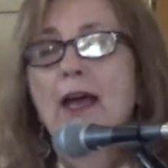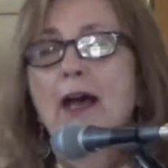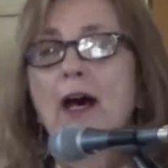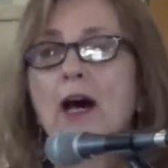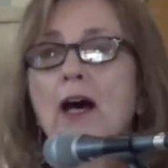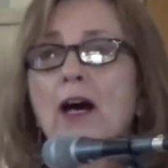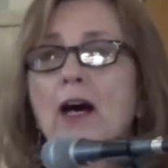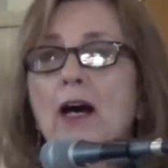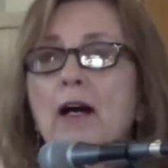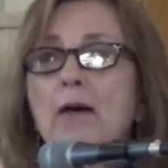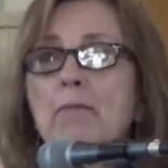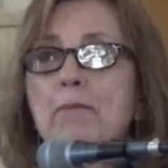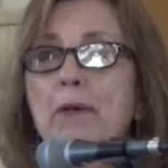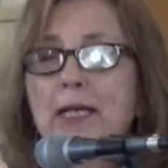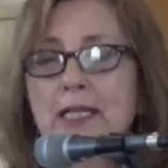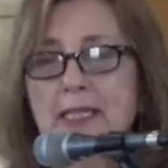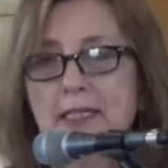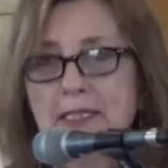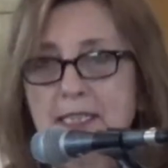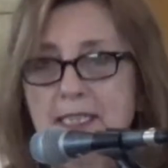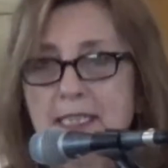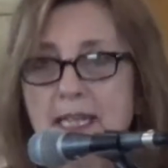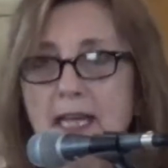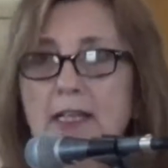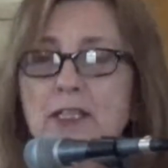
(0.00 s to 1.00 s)
but
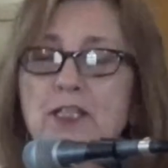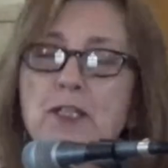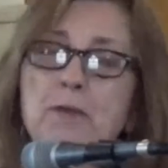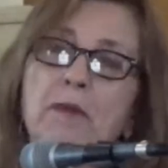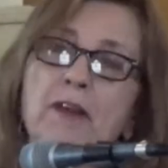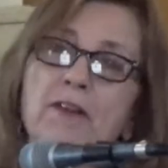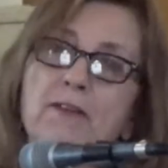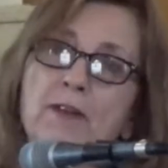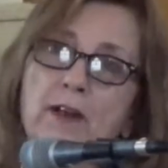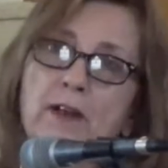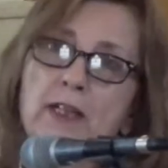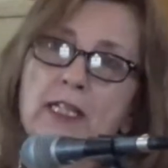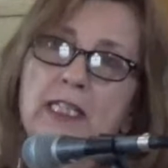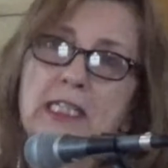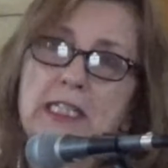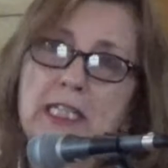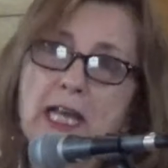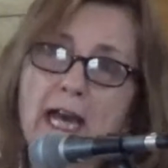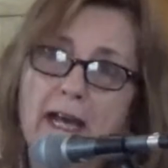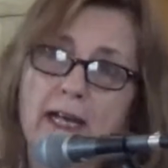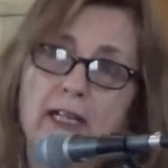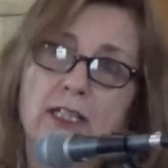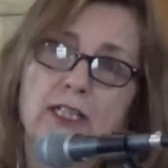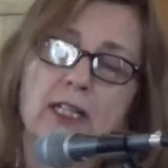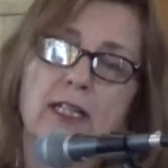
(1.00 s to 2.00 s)
instead to be very
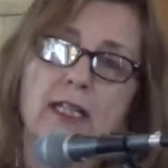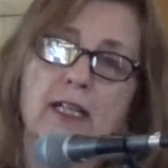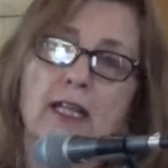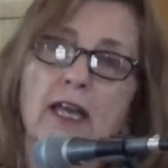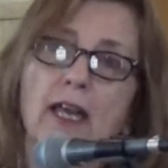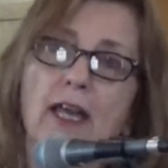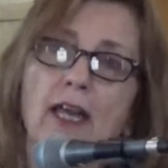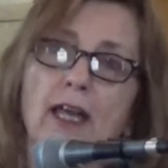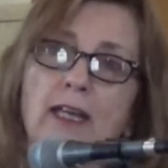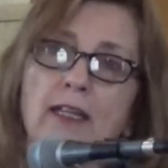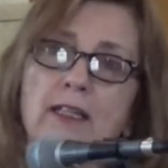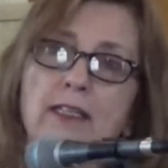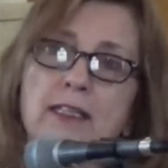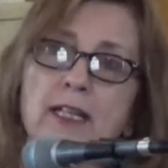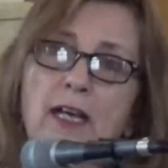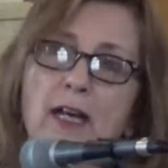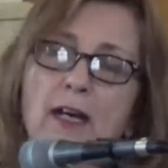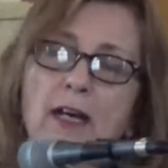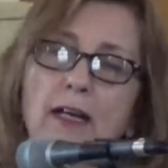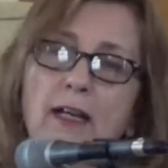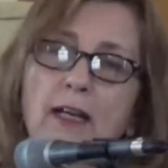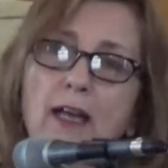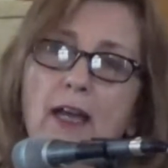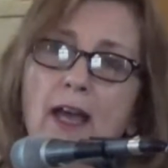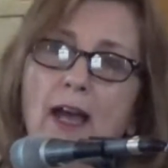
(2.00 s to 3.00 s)
didactic.
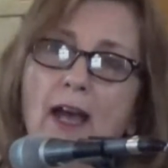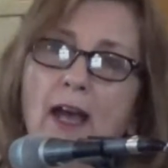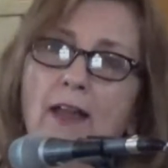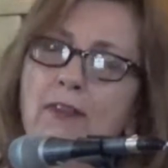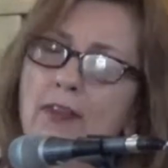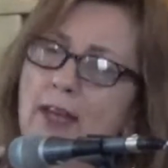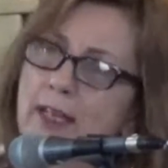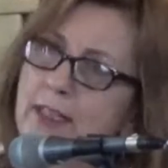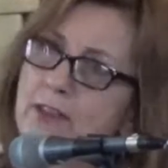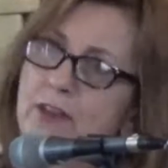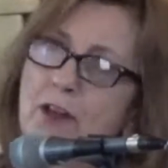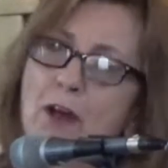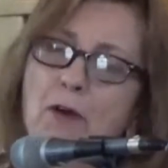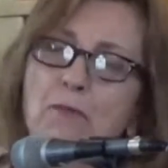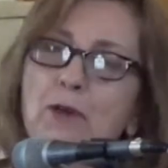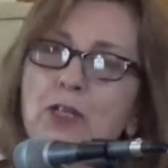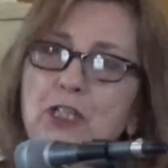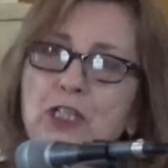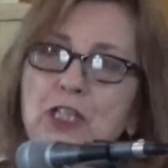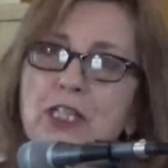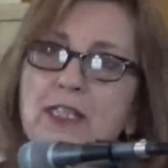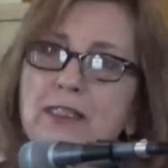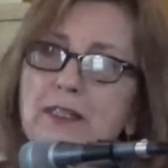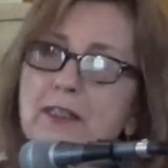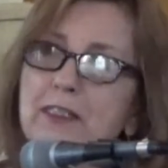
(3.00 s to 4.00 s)
And that's not what
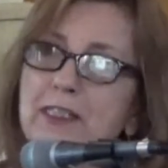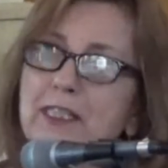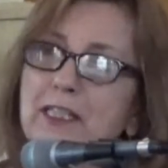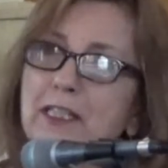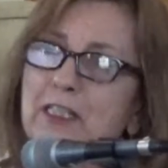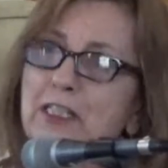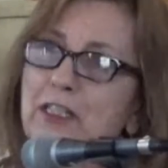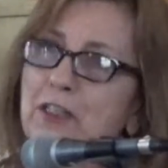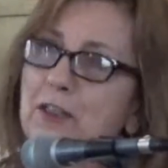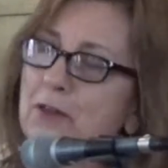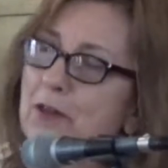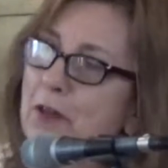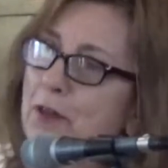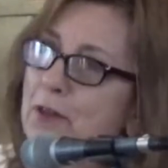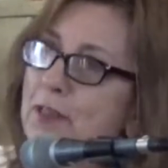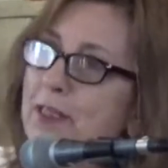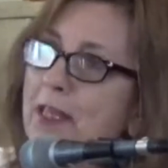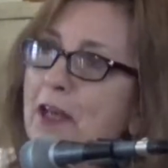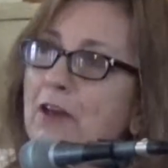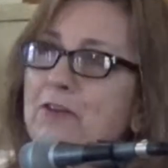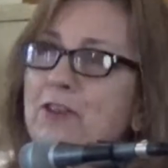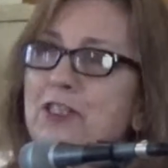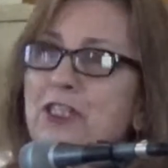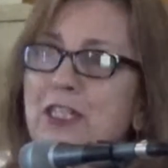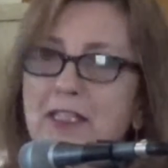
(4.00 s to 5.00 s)
Jesus did. Do you notice
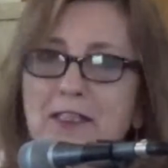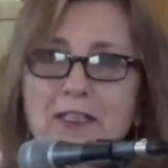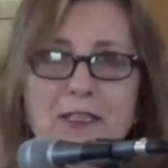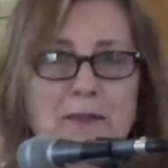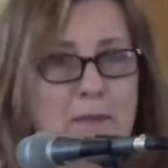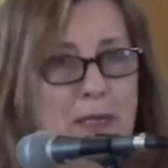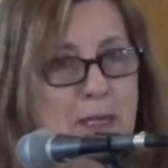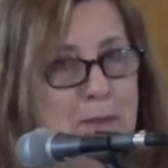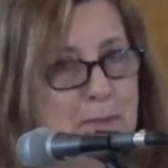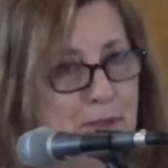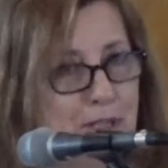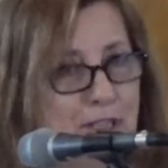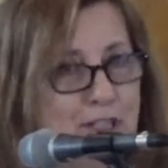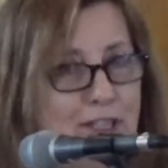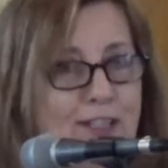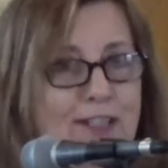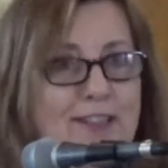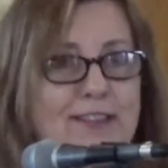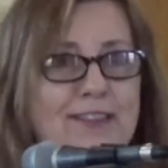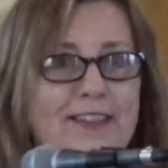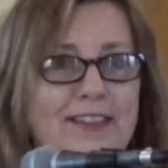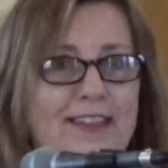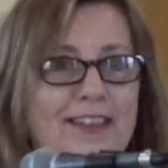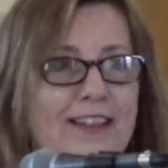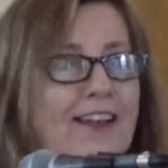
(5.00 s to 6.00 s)
how Jesus made
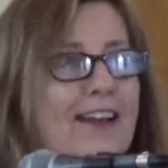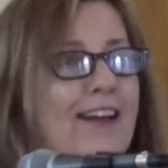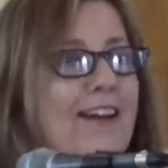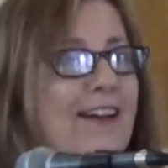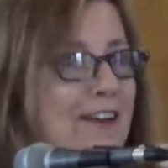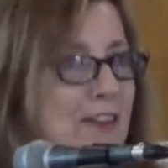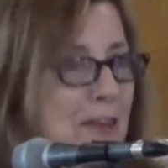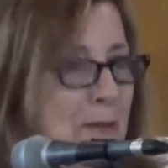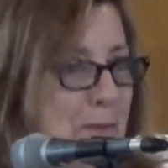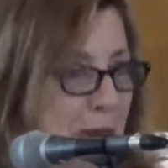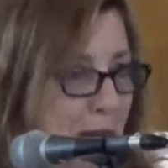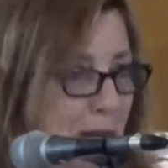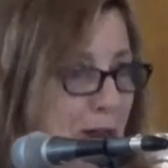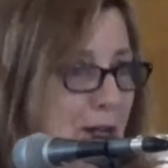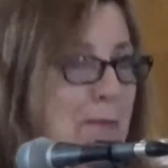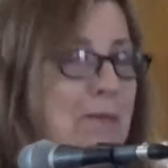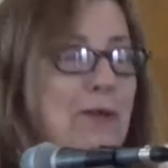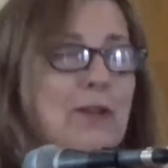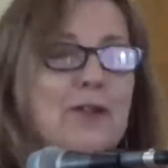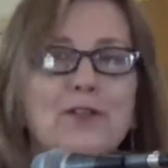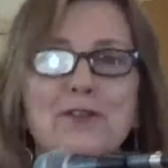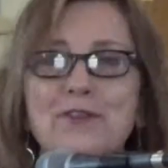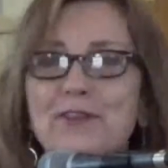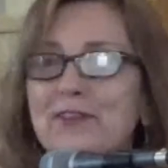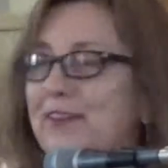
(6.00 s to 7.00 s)
bridges? The
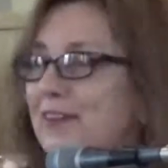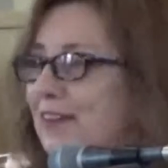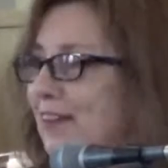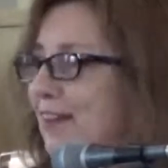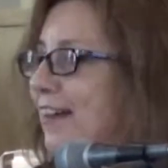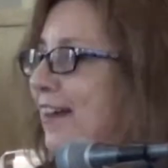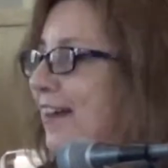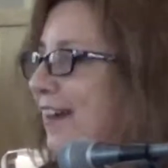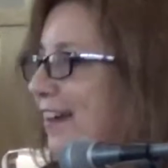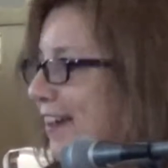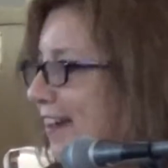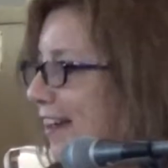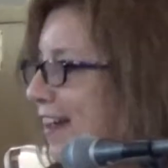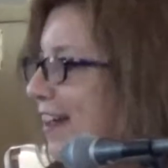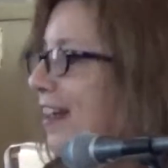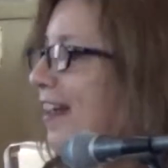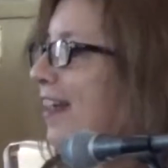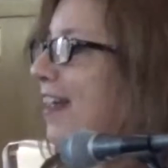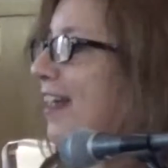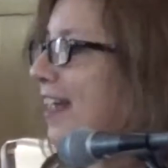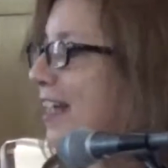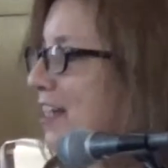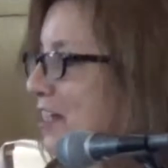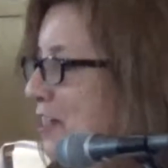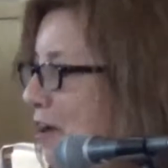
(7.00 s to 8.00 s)
parables.
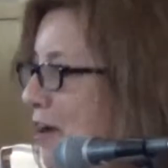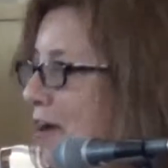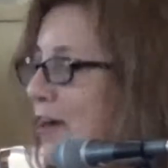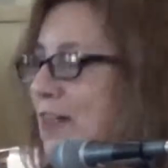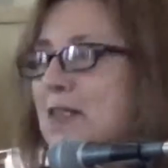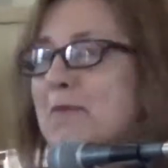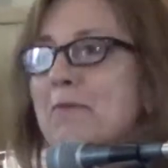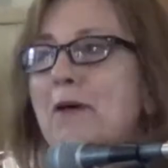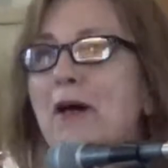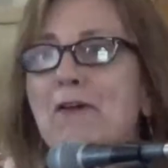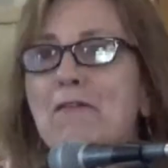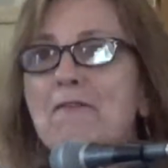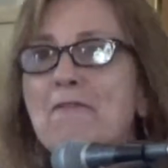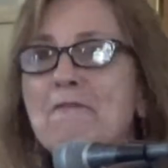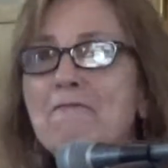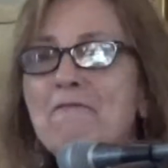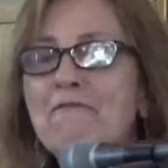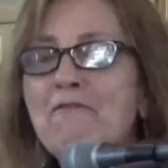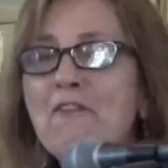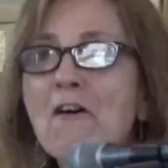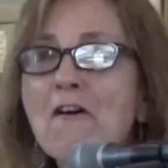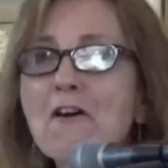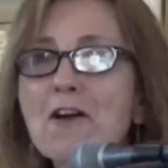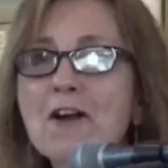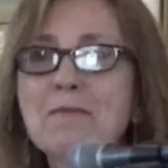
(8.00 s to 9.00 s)
He talked about
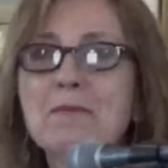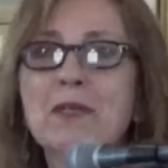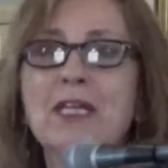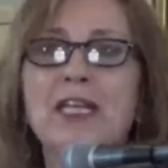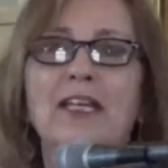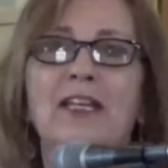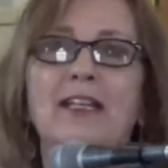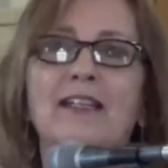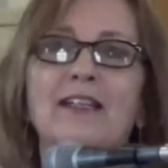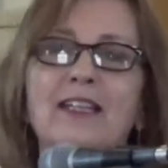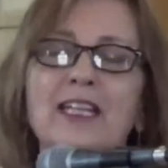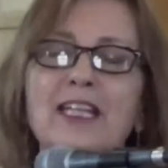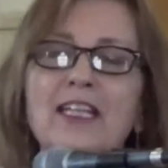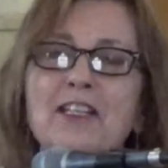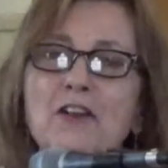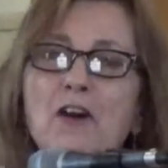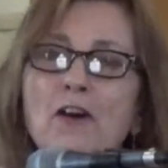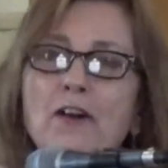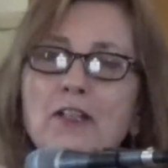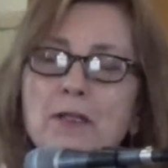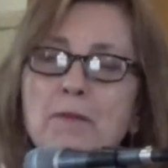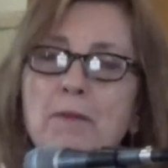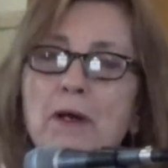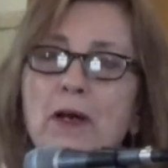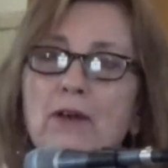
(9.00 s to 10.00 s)
farming. He
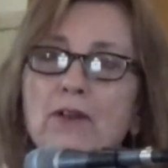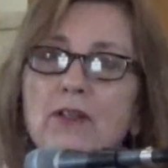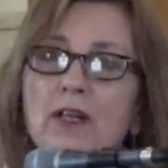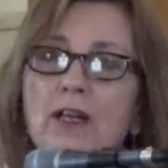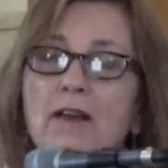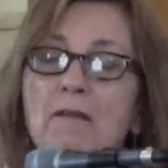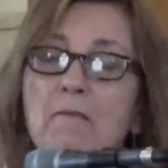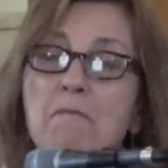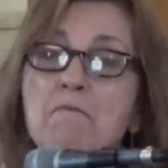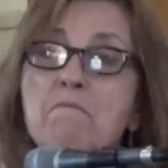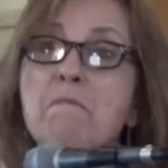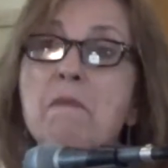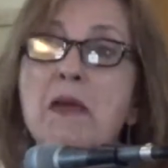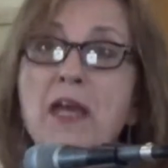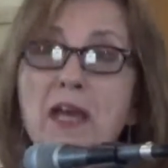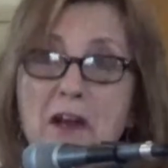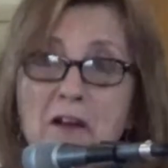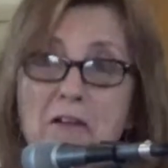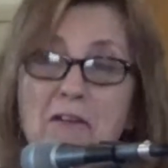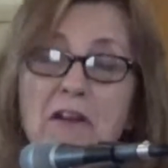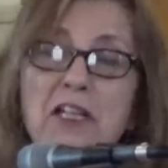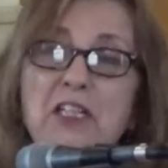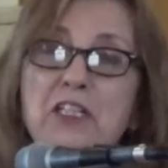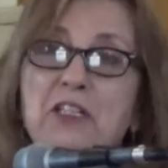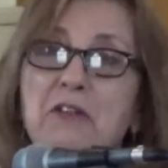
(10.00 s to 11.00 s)
talked about
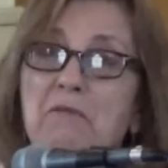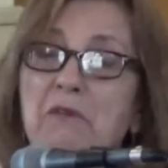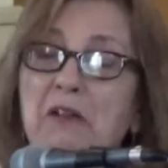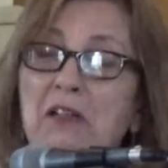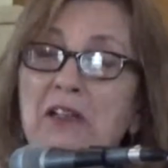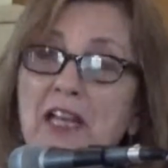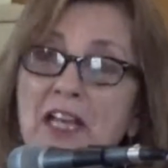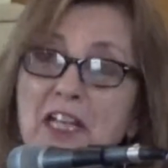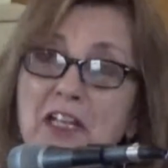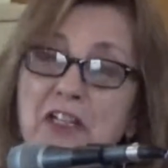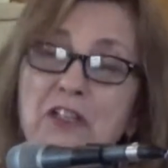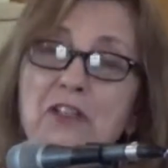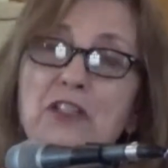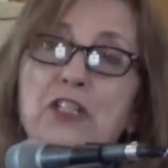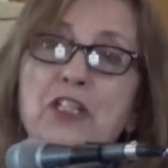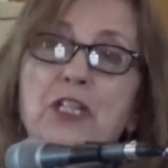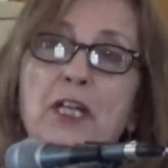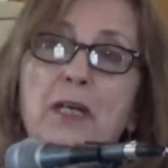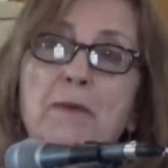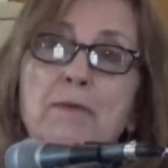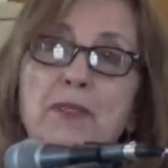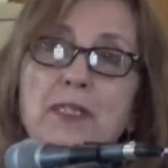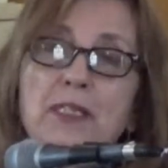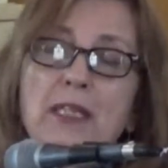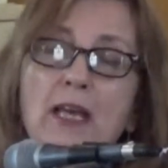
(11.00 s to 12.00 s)
marriage and
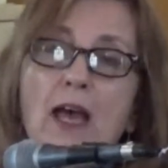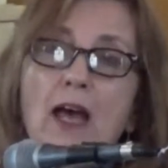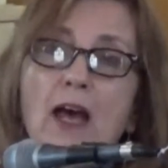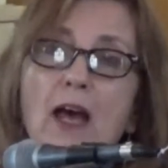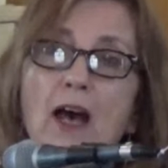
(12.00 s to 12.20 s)
relationships,